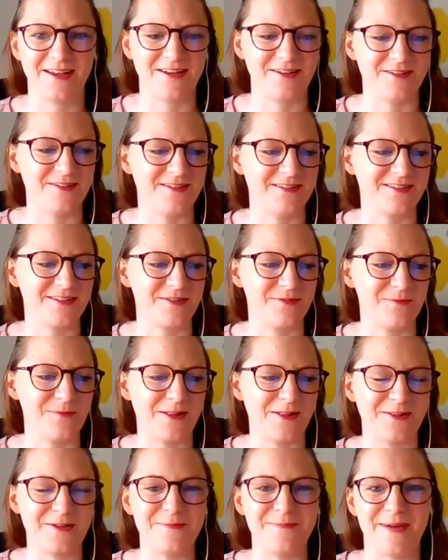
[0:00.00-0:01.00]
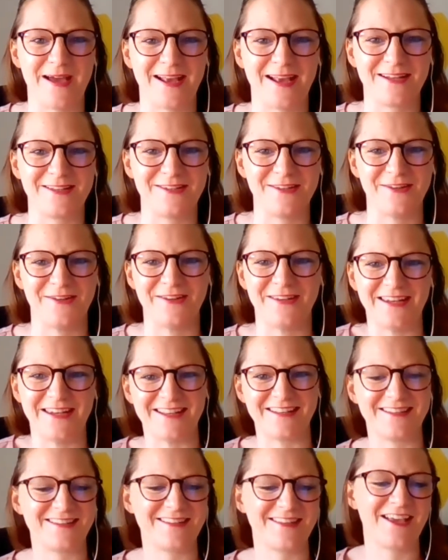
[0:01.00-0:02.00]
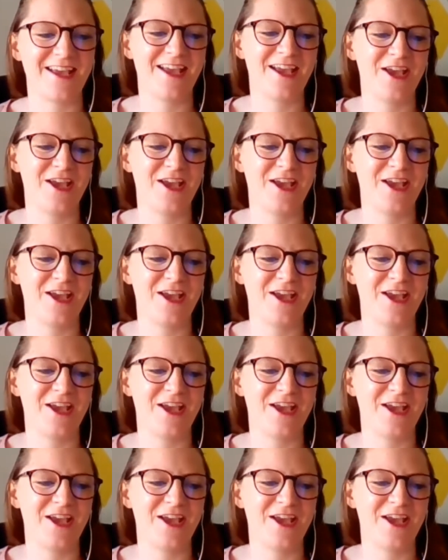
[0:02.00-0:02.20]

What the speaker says: and welcome back to UNIC's